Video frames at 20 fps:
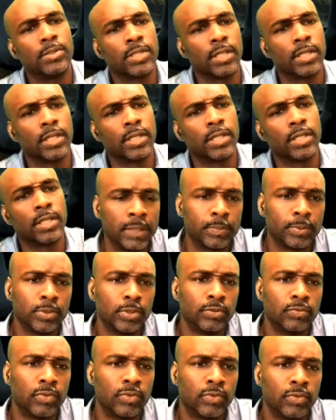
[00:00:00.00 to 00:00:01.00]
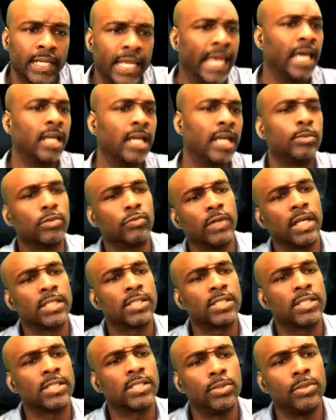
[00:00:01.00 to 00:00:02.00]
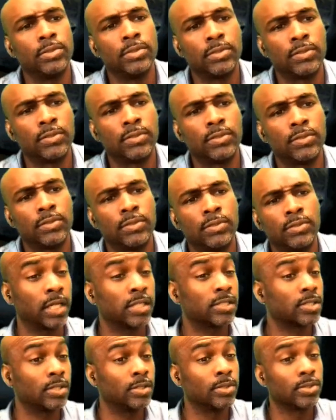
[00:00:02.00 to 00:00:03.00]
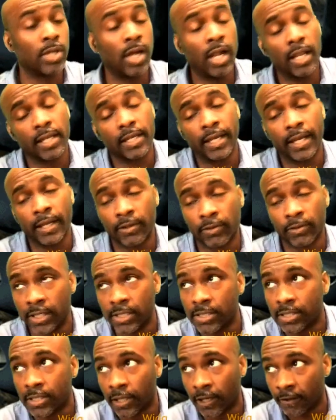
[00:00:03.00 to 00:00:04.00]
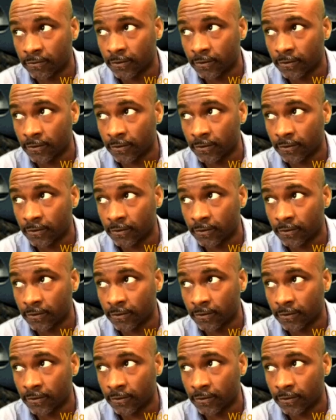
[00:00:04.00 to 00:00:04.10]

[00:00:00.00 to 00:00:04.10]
I know people who run animal rescues, fish rescues, all of that great stuff.